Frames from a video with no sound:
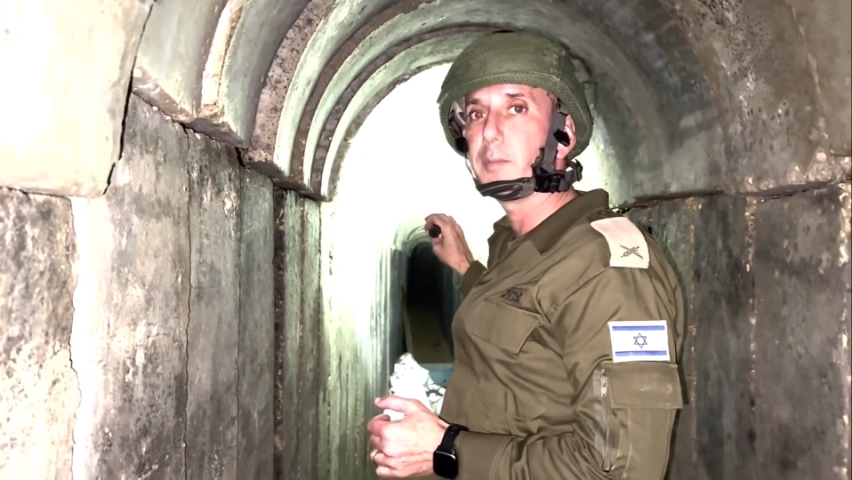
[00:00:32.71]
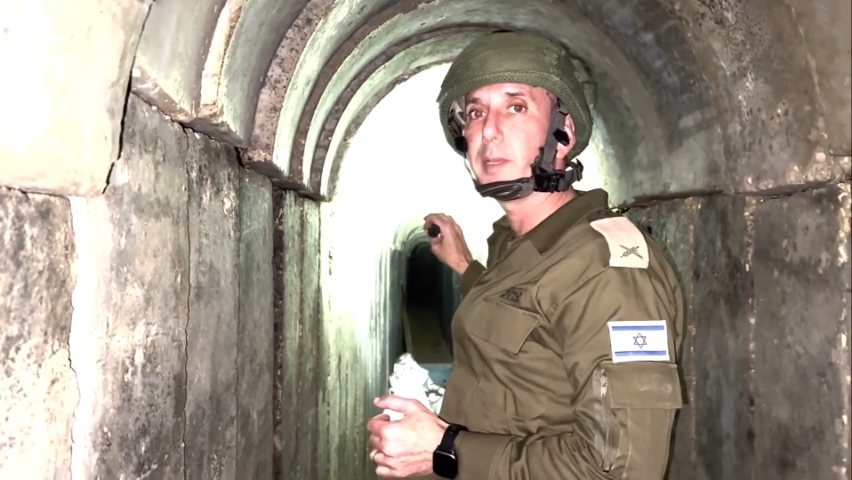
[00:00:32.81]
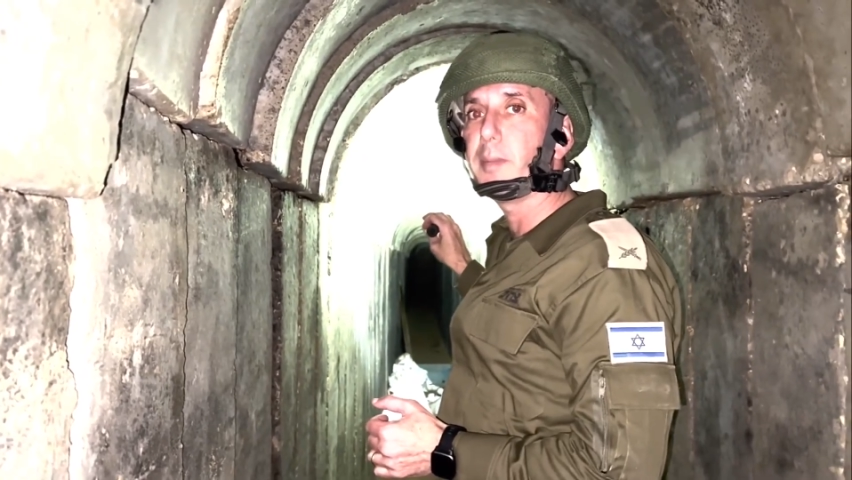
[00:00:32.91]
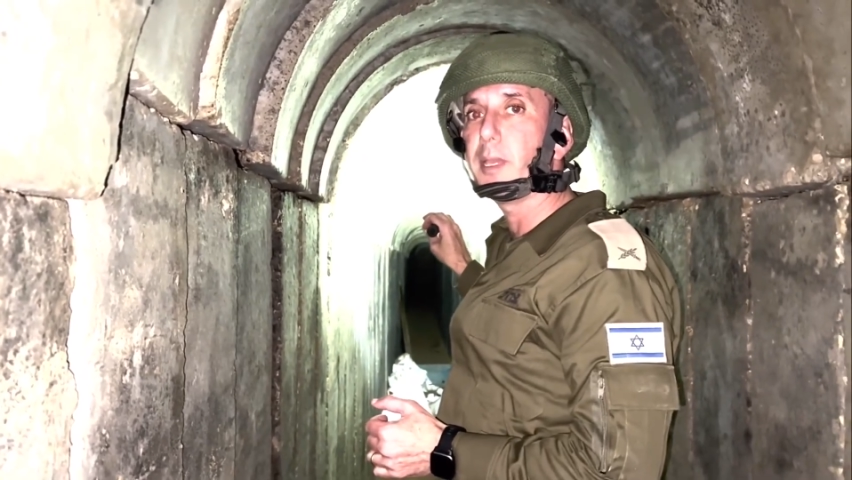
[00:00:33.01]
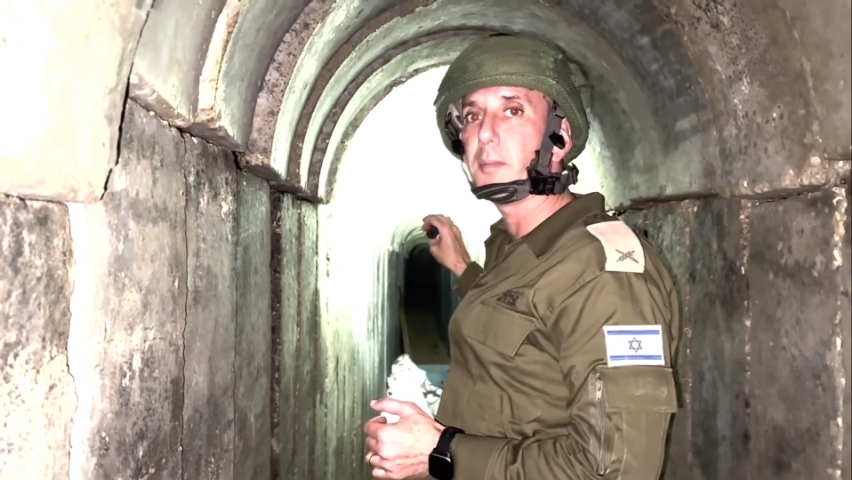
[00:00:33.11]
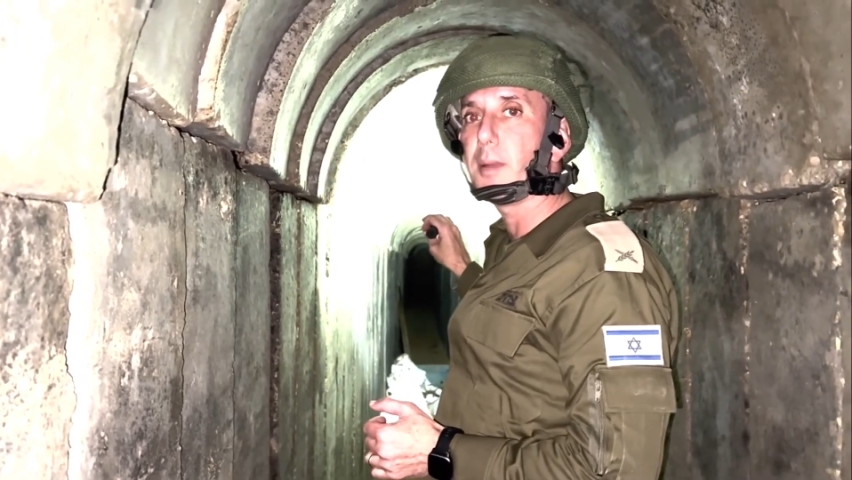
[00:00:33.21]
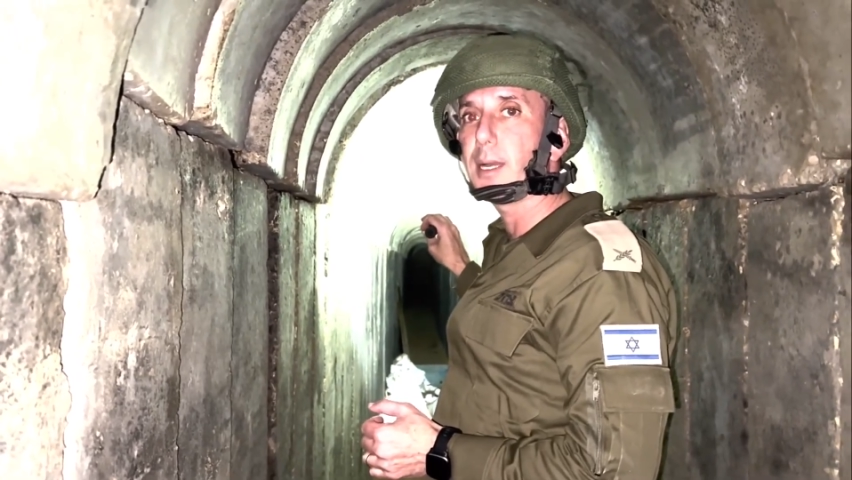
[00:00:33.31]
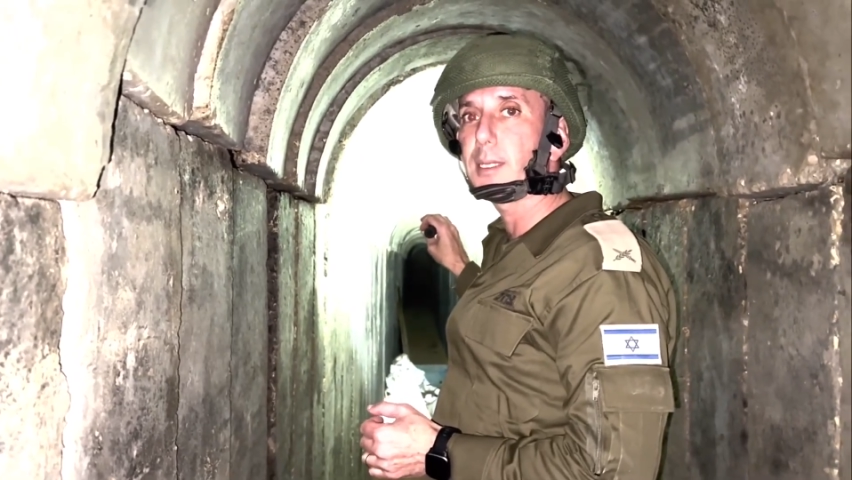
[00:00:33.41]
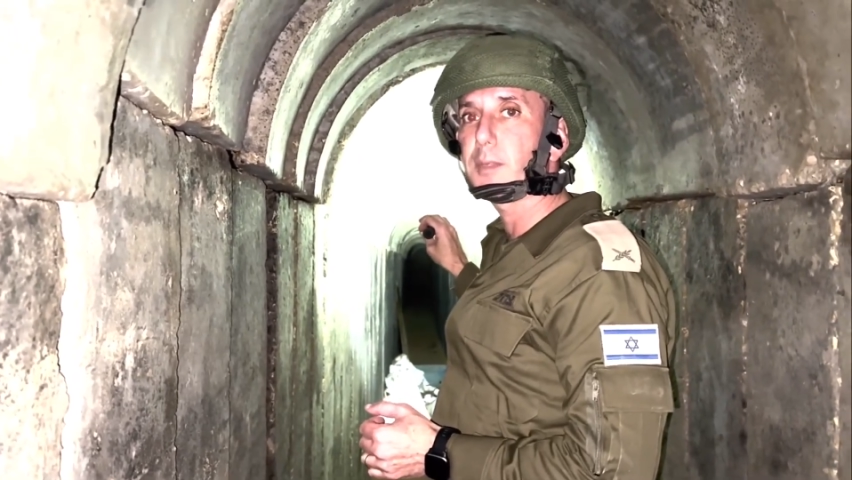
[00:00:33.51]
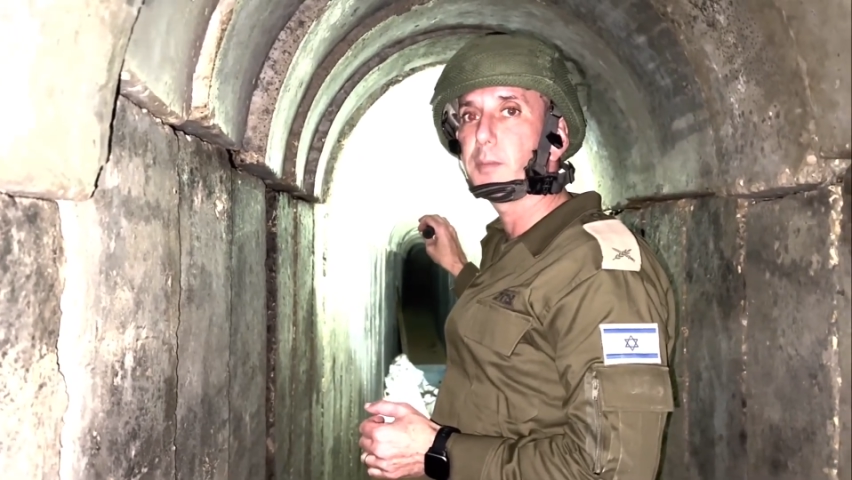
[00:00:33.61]
maybe a
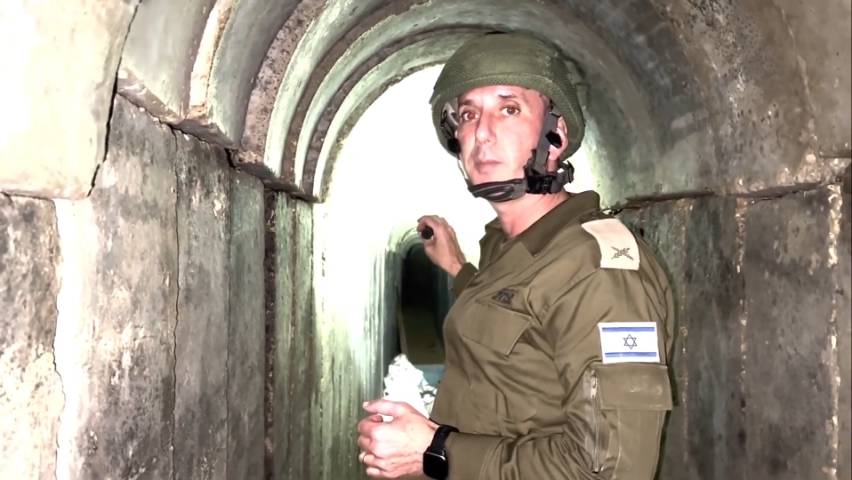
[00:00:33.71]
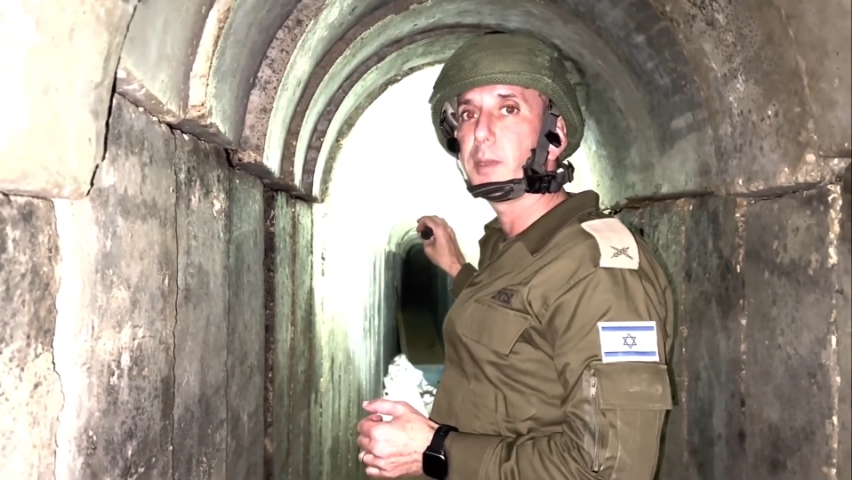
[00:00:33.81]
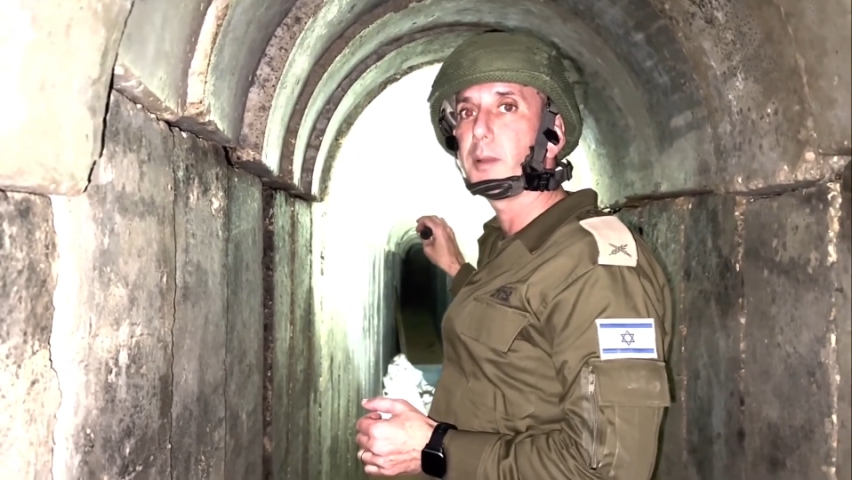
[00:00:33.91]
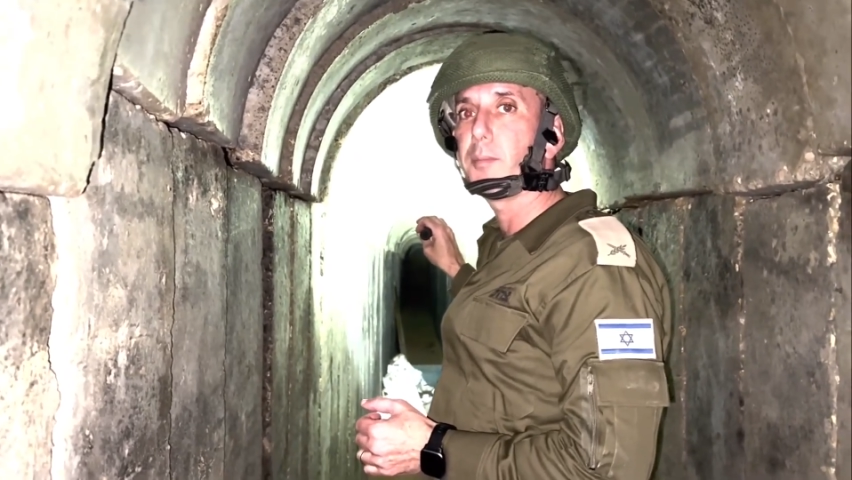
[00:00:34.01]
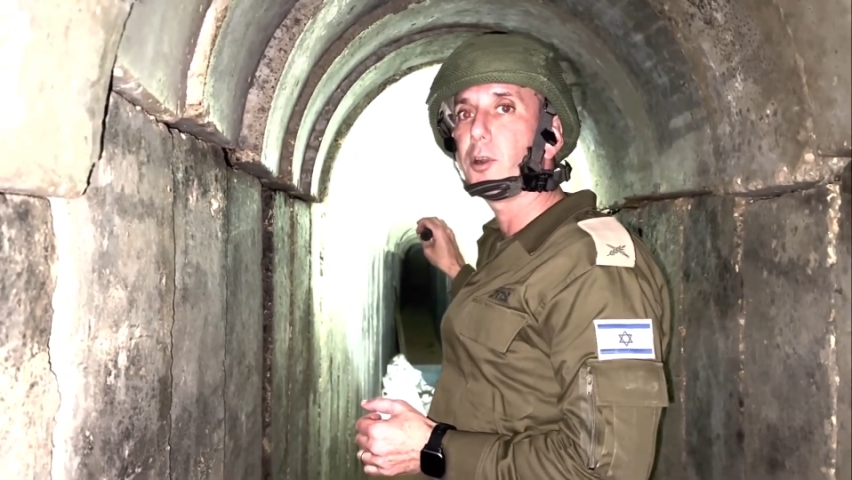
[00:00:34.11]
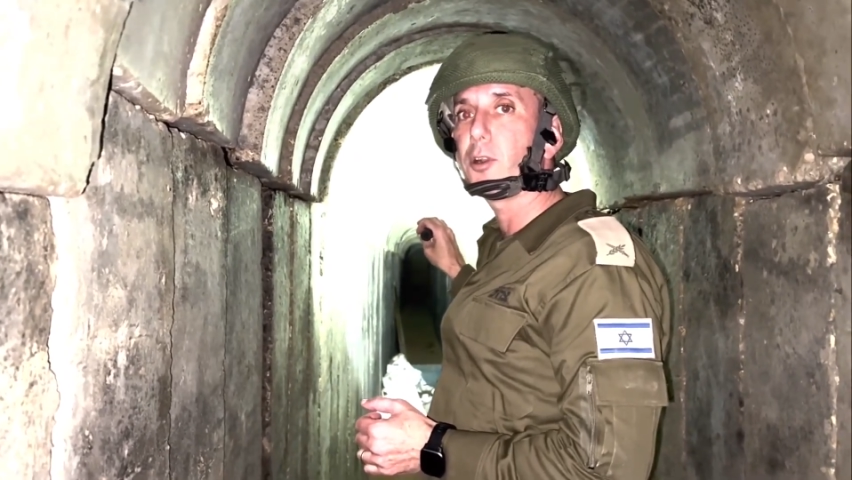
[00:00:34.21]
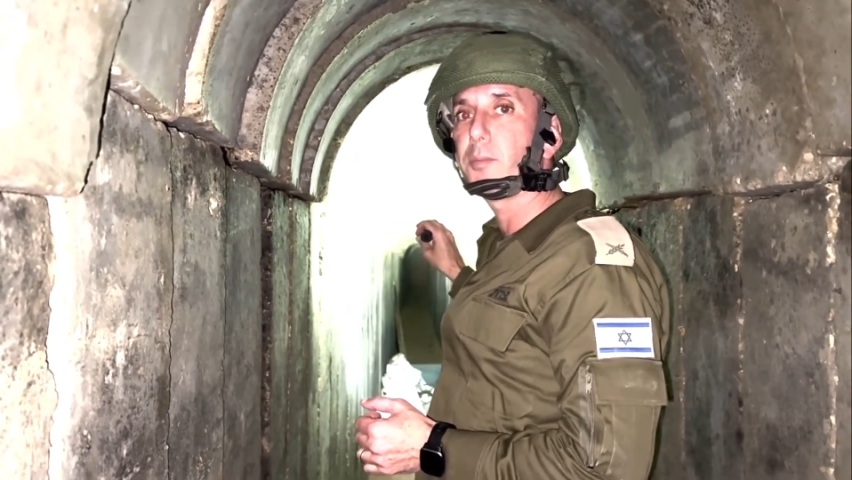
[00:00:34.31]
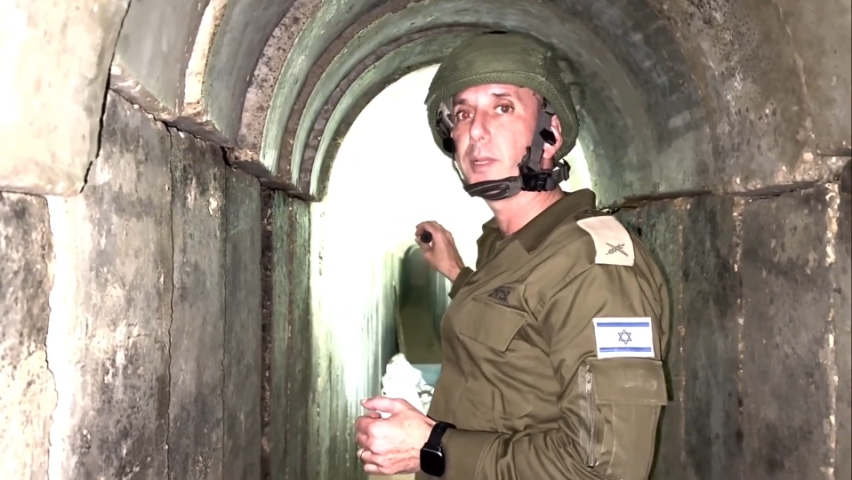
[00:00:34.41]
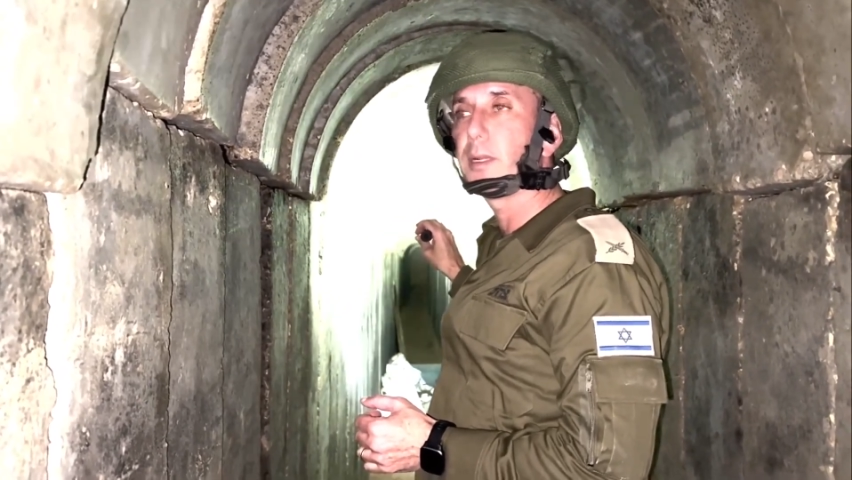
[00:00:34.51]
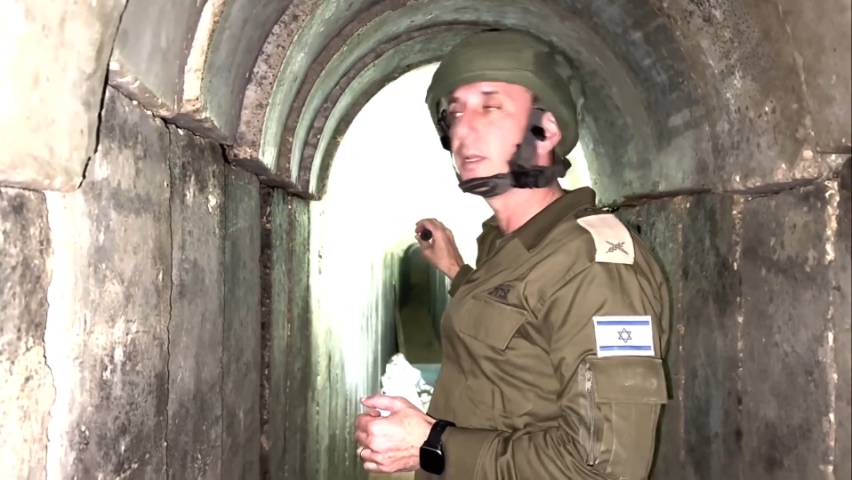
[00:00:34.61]
mosque, maybe an apartment.